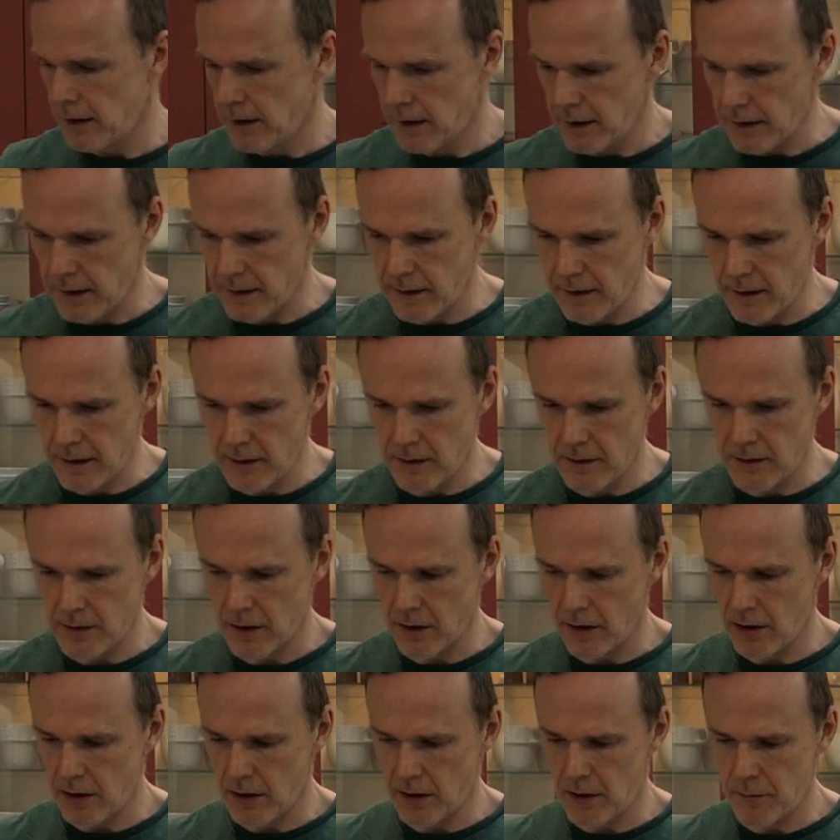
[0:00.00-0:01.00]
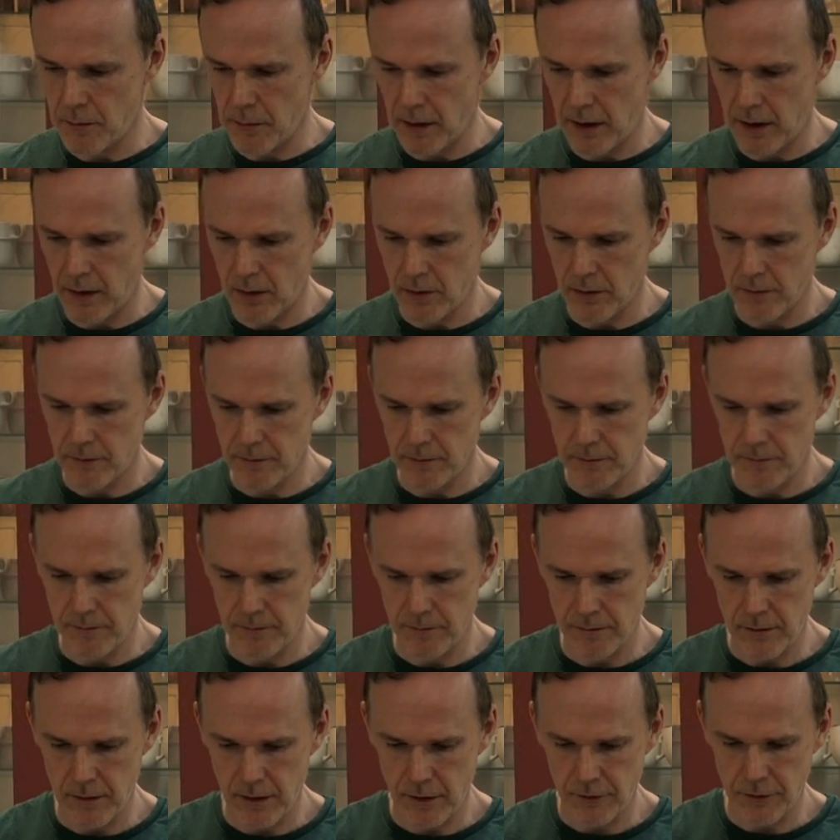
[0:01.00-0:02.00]
and then turn them out.
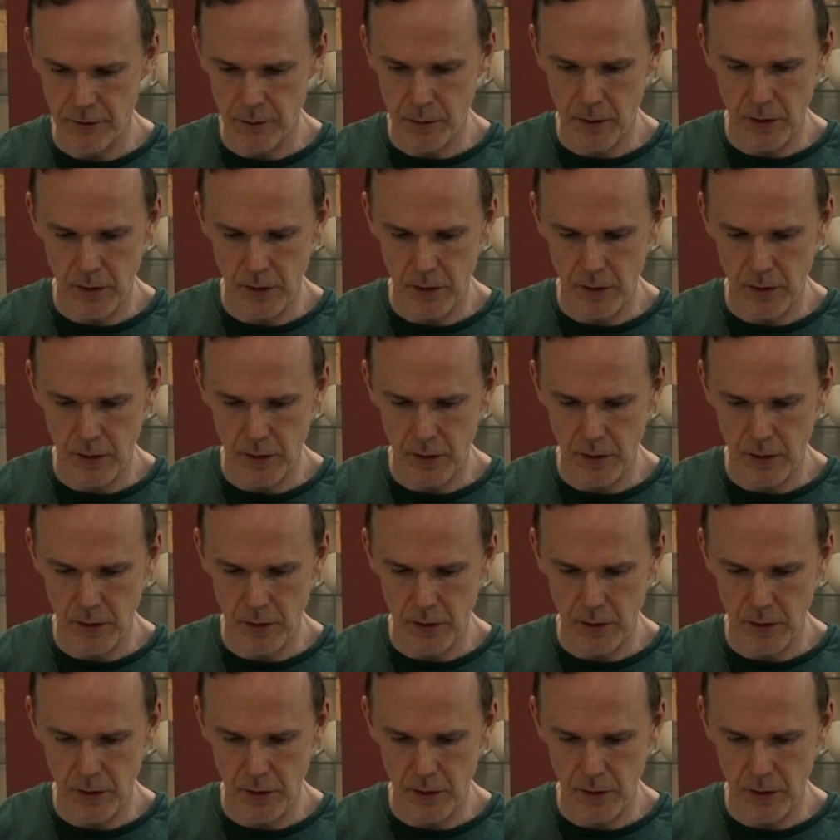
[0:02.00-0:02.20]
Have to